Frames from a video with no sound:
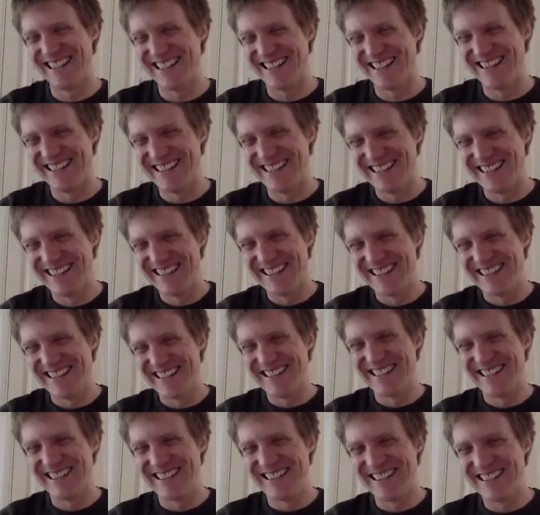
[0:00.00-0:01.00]

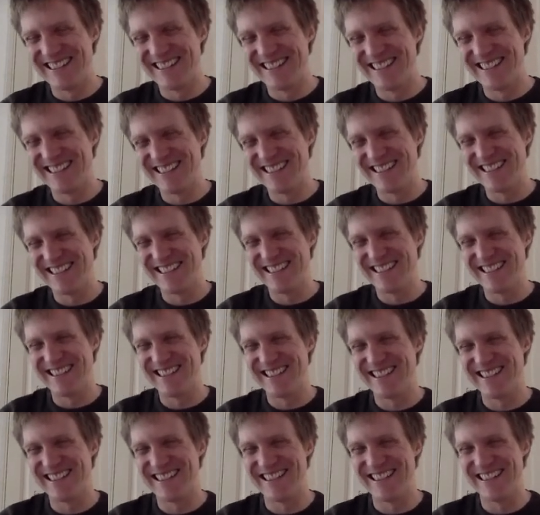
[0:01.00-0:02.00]

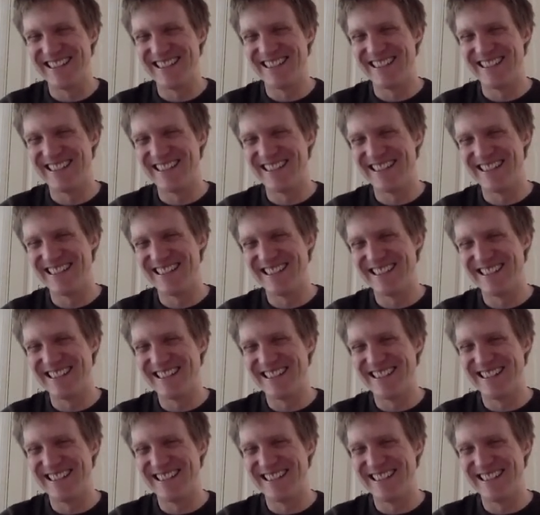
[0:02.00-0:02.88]
[no speech]